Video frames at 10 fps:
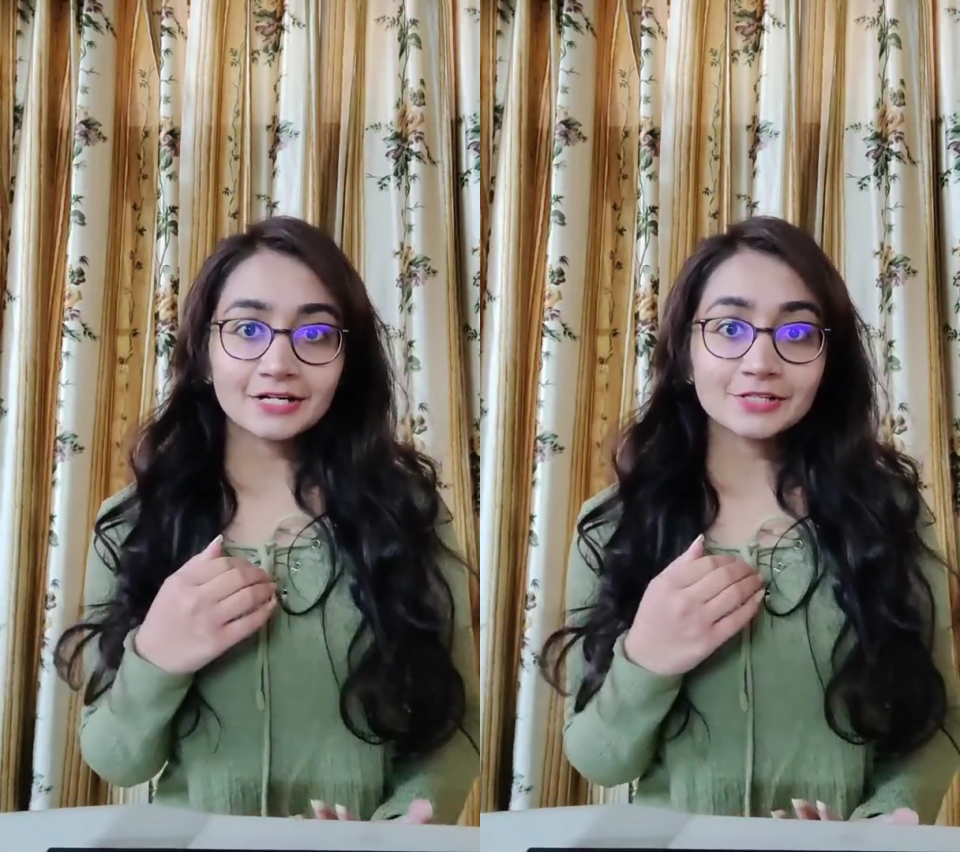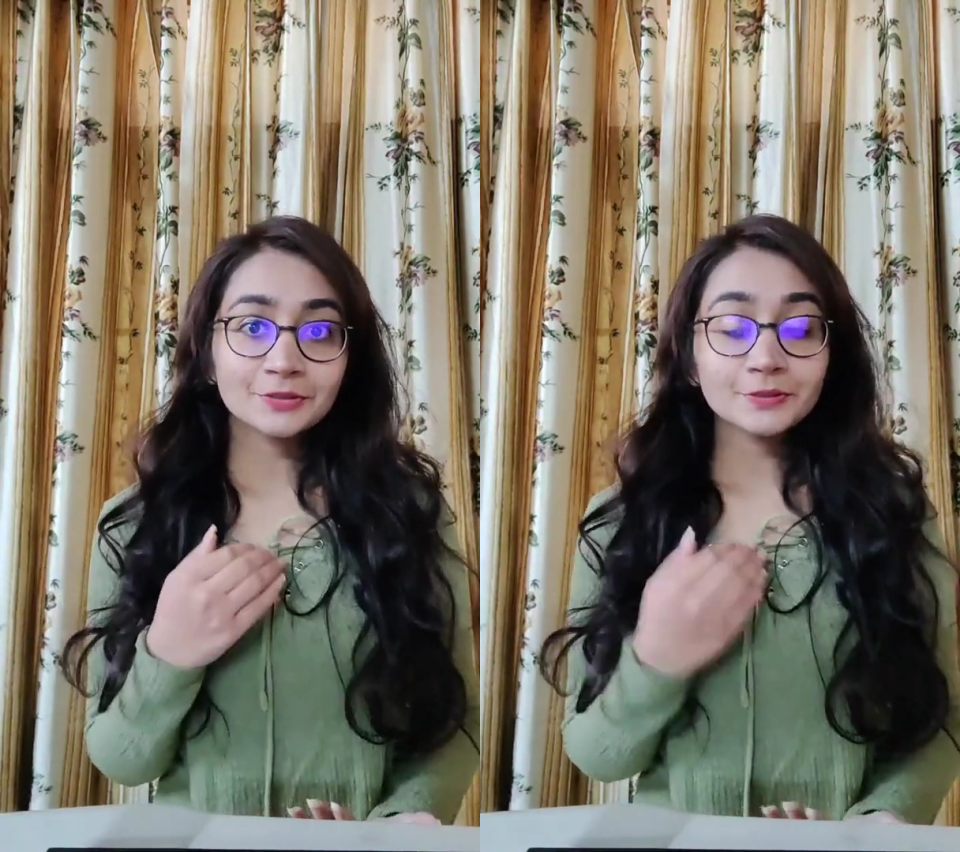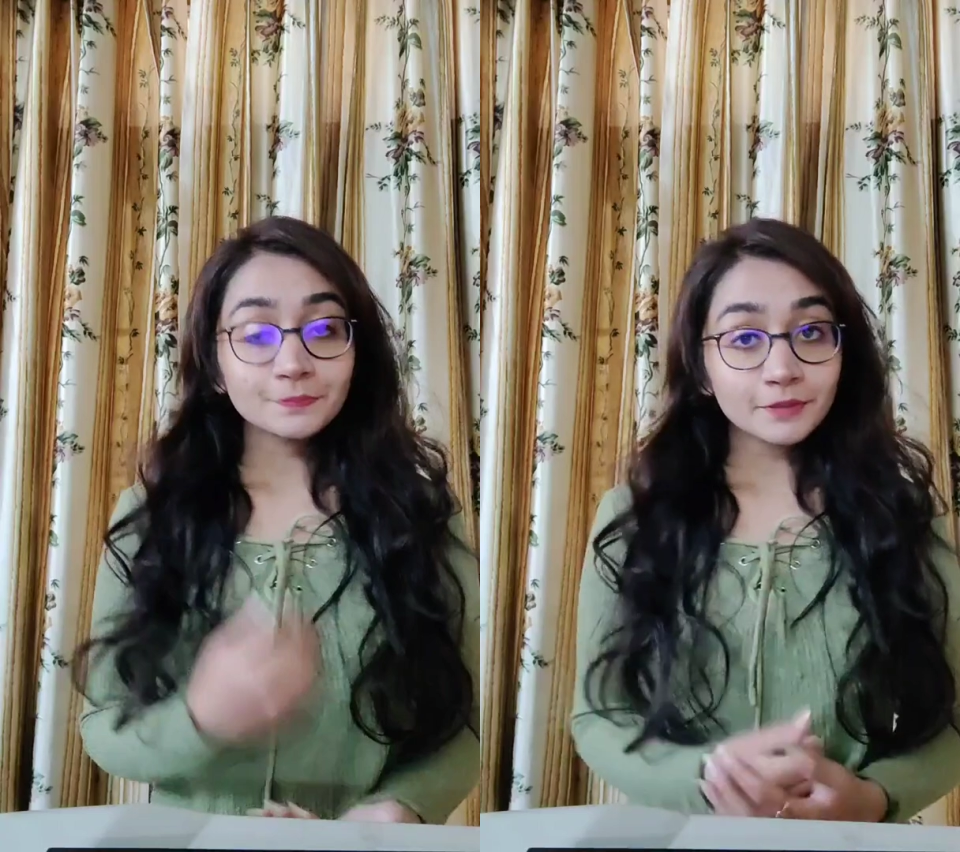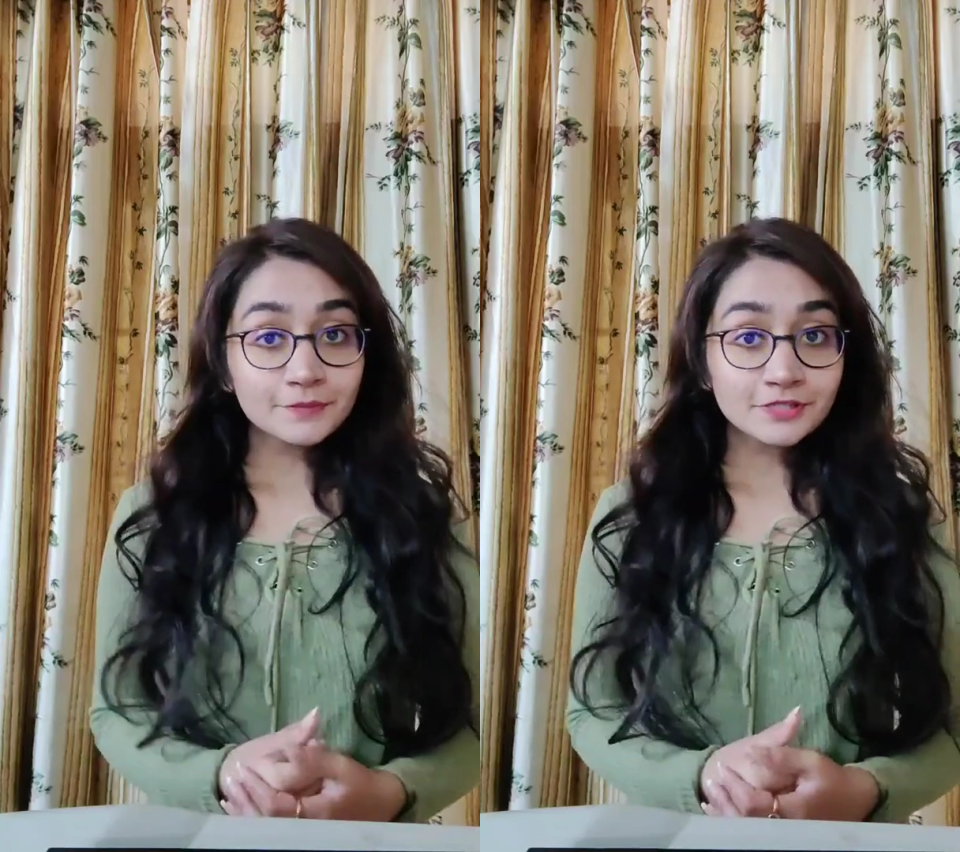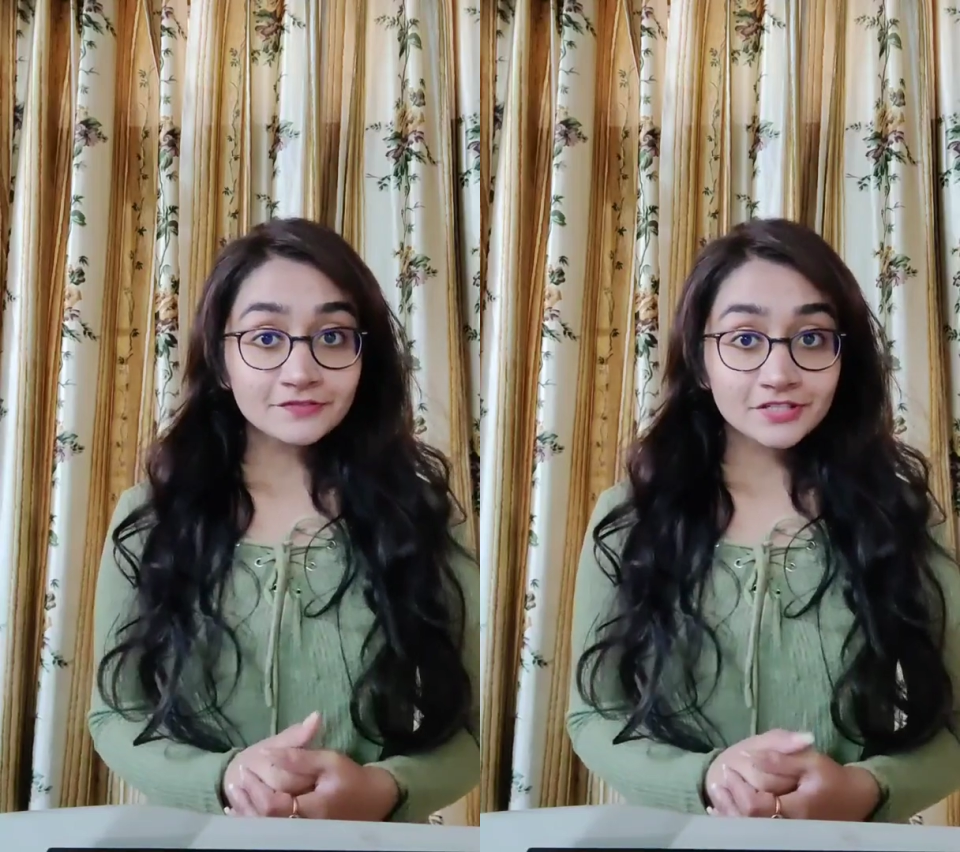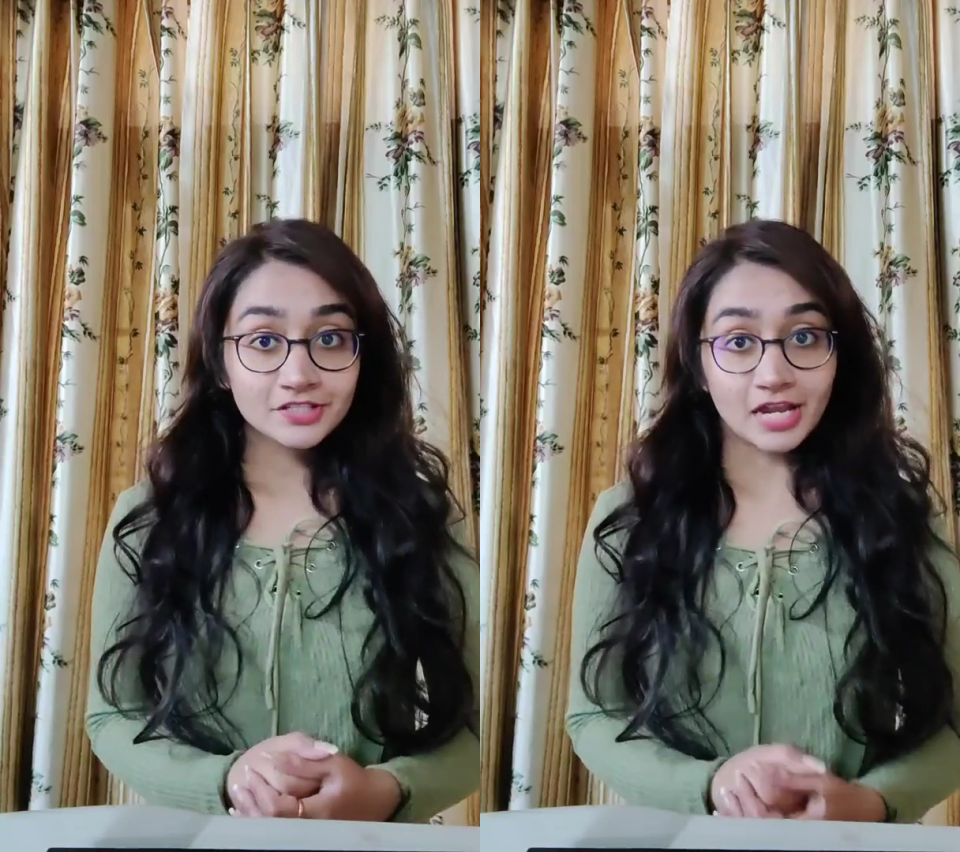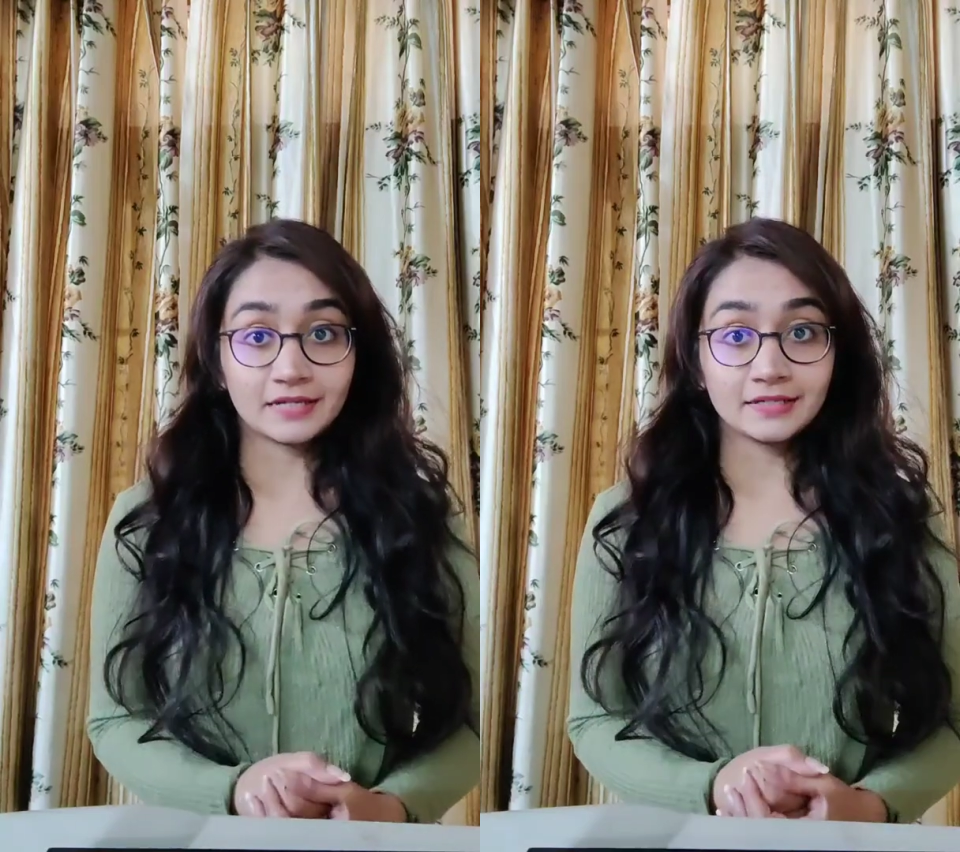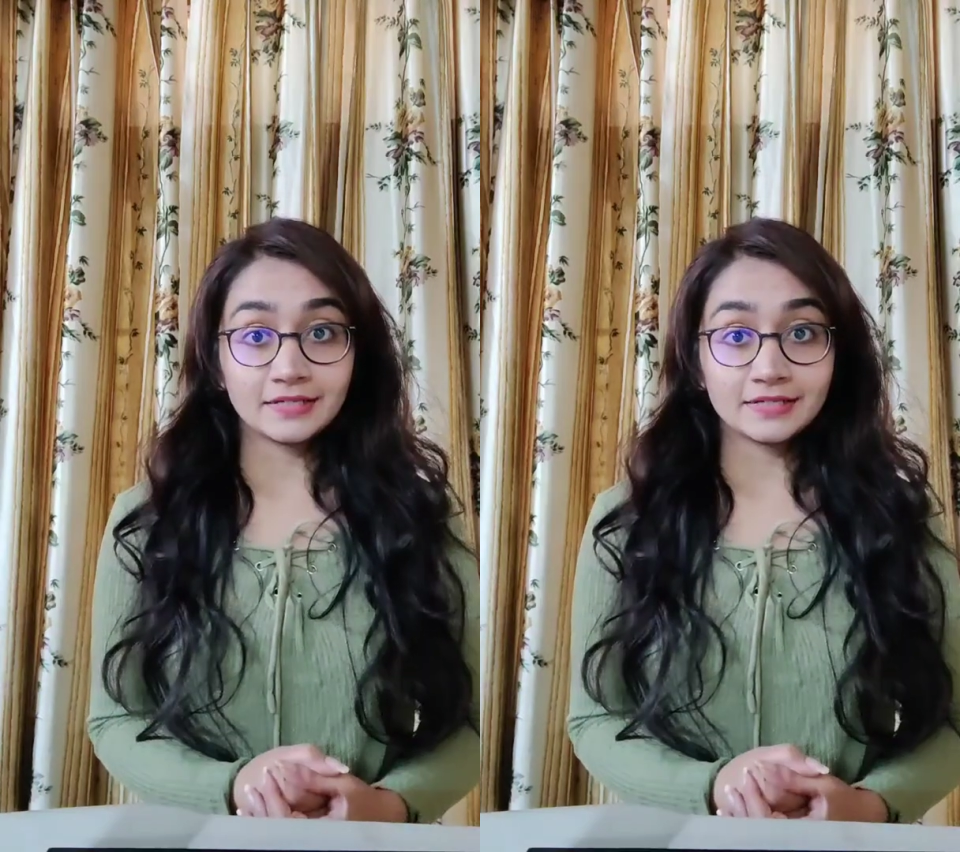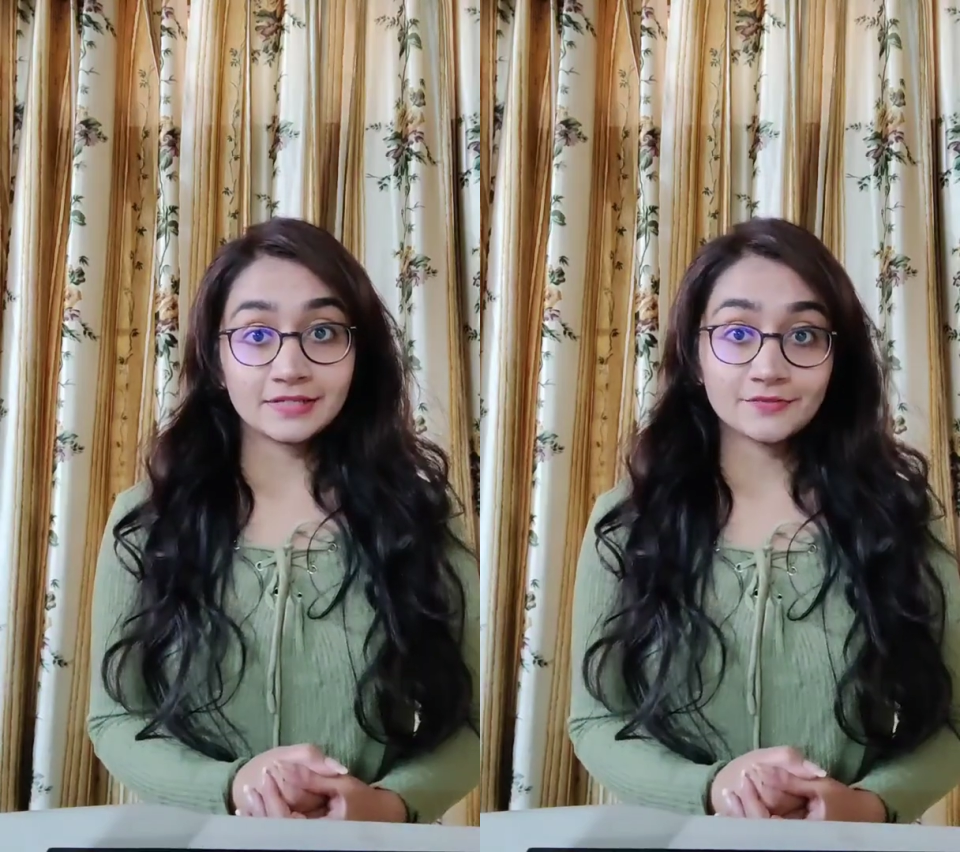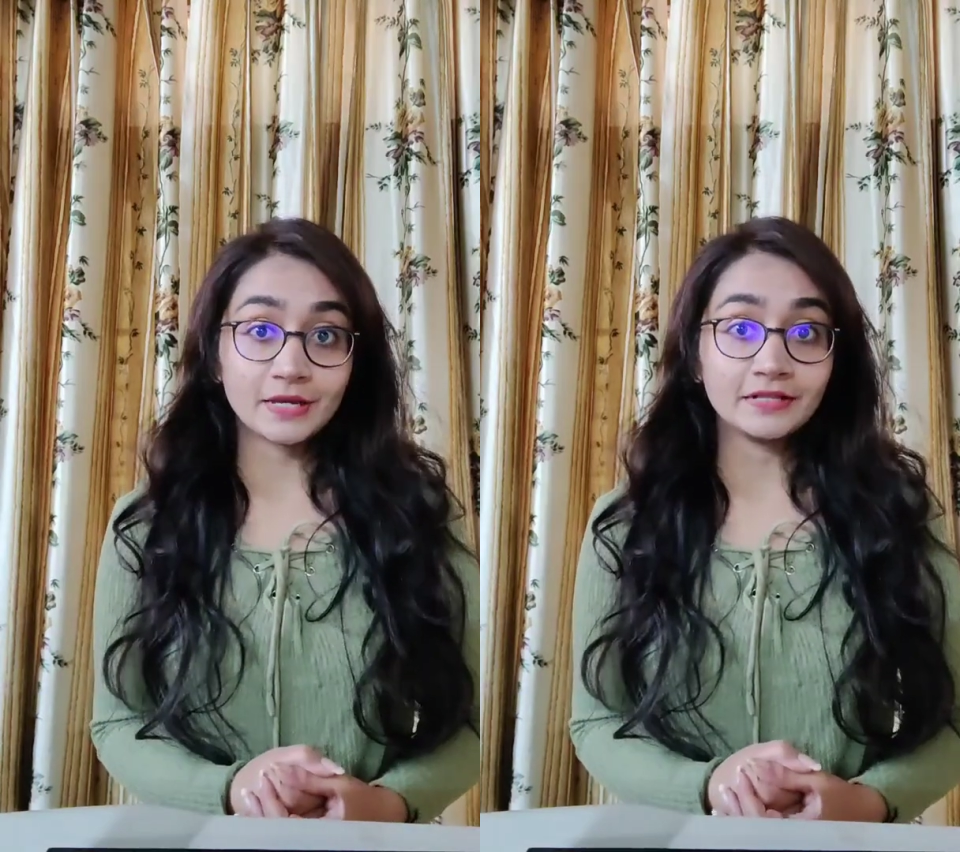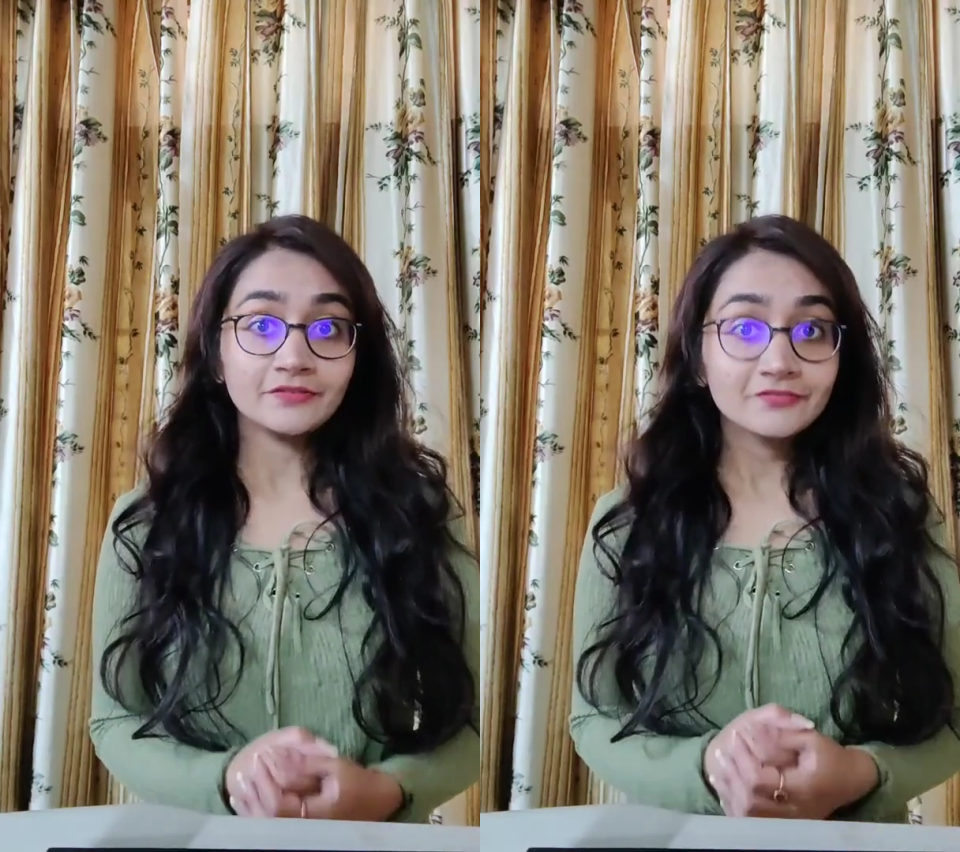So the purpose of this channel is, well,